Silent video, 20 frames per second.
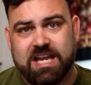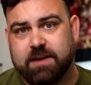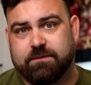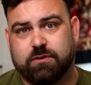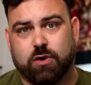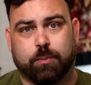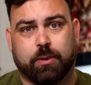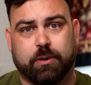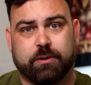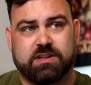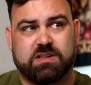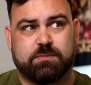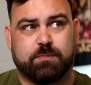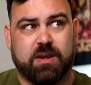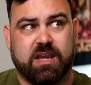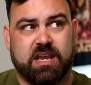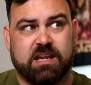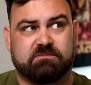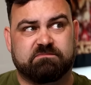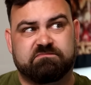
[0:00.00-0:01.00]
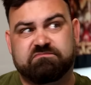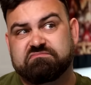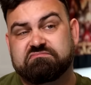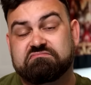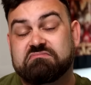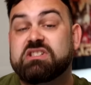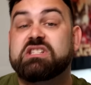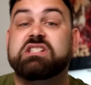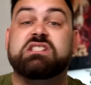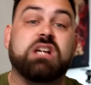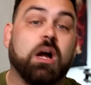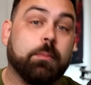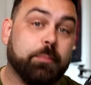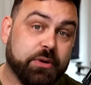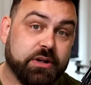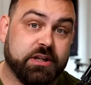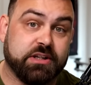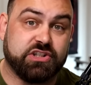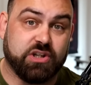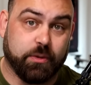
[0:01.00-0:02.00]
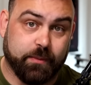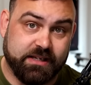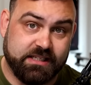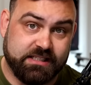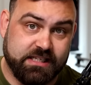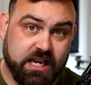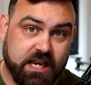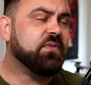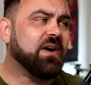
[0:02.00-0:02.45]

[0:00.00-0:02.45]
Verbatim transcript: if your opponent's being stubborn, shall we say.